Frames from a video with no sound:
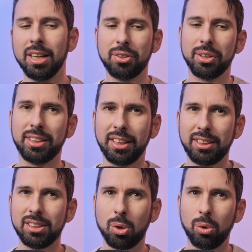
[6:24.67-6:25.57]
do I take
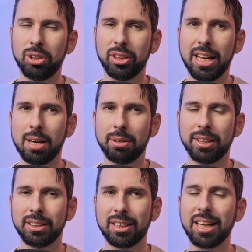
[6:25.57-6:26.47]
this older camera
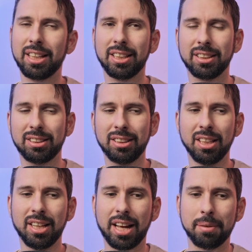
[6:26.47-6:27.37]
that has
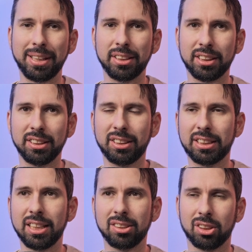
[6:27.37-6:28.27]
an amazing
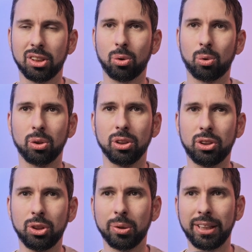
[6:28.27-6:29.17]
sensor, or
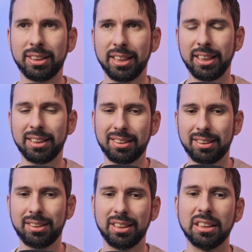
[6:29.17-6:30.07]
do I take
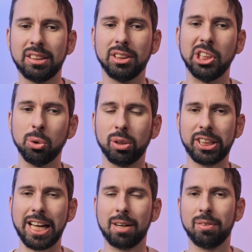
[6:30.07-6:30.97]
this newer
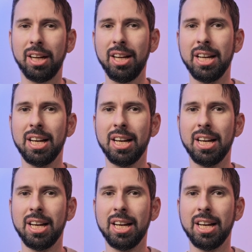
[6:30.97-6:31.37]
camera